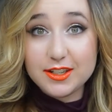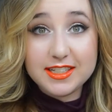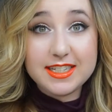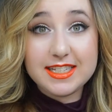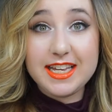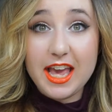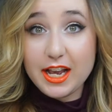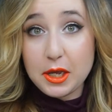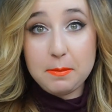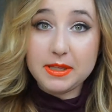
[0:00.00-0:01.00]
so this is the
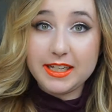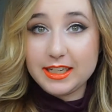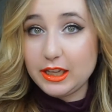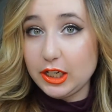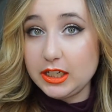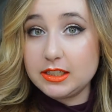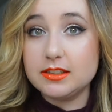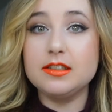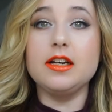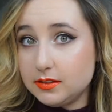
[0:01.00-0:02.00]
completed look.
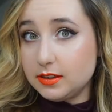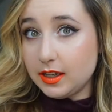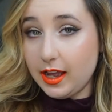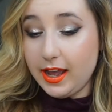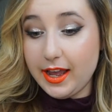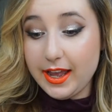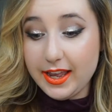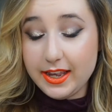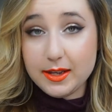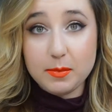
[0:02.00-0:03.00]

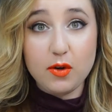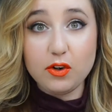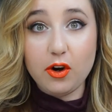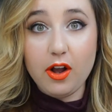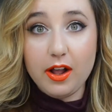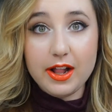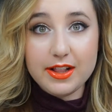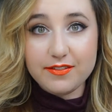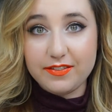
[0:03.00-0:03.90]
I am overall